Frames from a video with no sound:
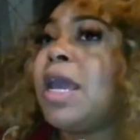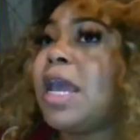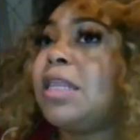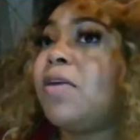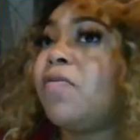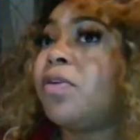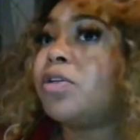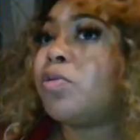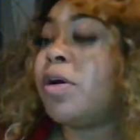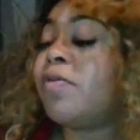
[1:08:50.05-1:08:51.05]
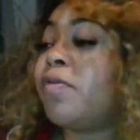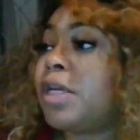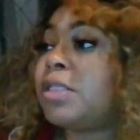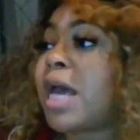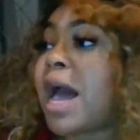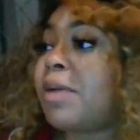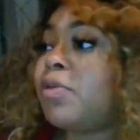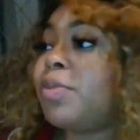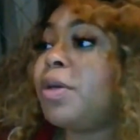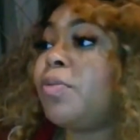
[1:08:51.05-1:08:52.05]
And then for 12 weeks, I
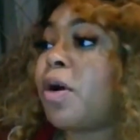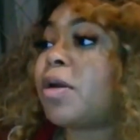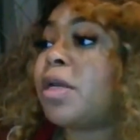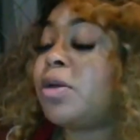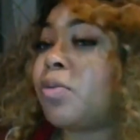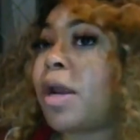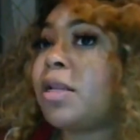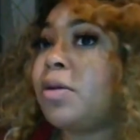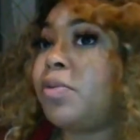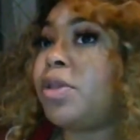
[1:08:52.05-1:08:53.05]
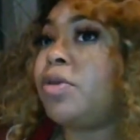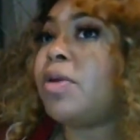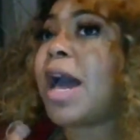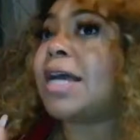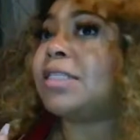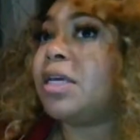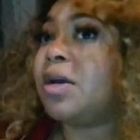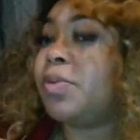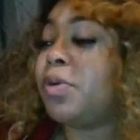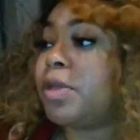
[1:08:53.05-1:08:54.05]
will be working directly with you guys to
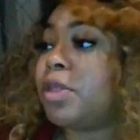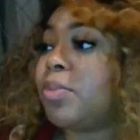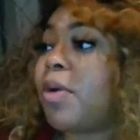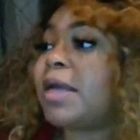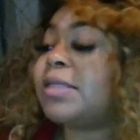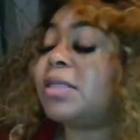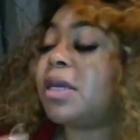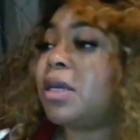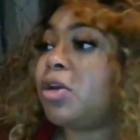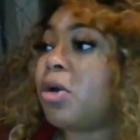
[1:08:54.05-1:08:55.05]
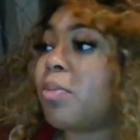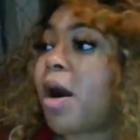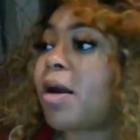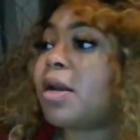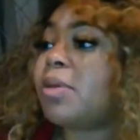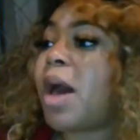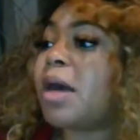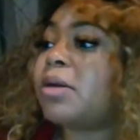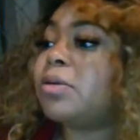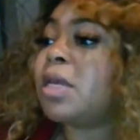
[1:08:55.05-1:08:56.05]
help you with the pricing, your marketing
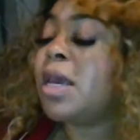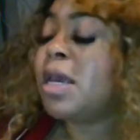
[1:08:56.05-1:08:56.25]
models,